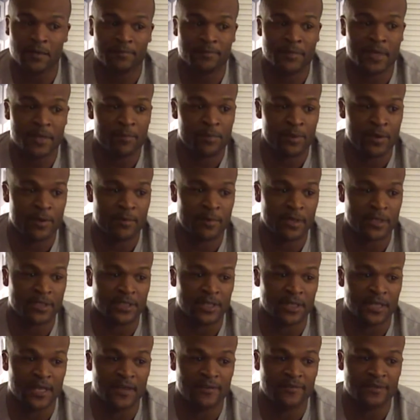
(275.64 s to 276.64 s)
he pretty
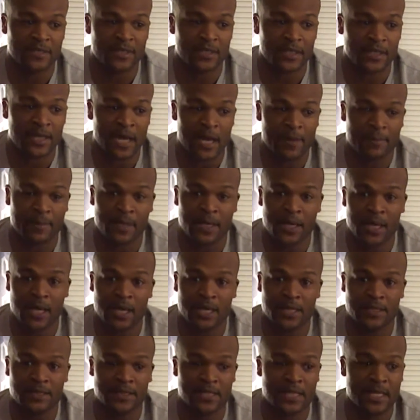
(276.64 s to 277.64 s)
much lives at the Comic
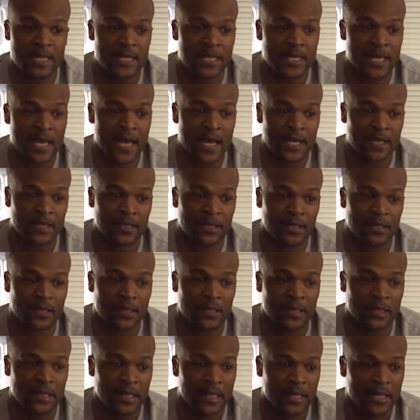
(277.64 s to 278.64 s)
Cons, and he
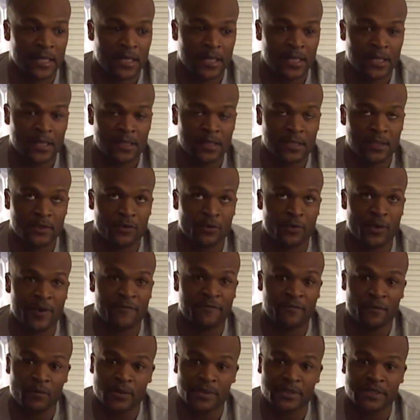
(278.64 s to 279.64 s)
got 3
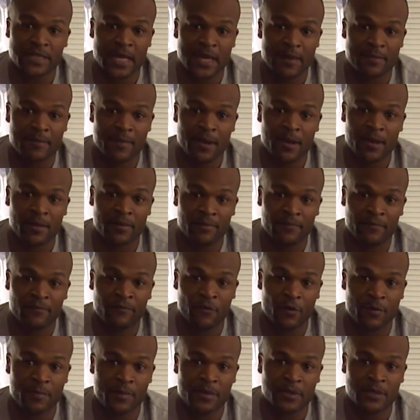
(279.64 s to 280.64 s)
and 4 signed
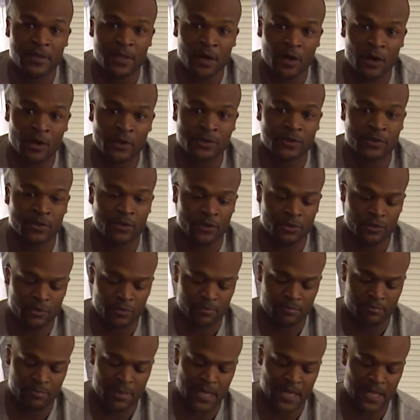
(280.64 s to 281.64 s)
for me also
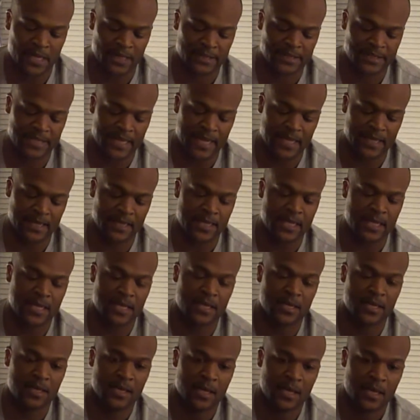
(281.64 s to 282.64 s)
by Stan
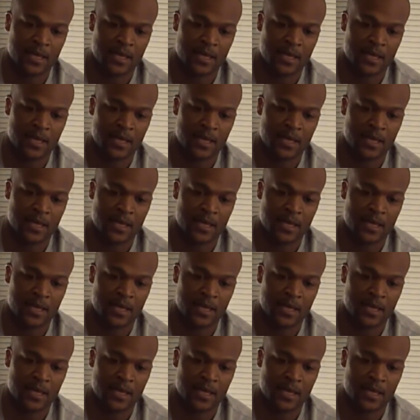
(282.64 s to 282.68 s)
Lee.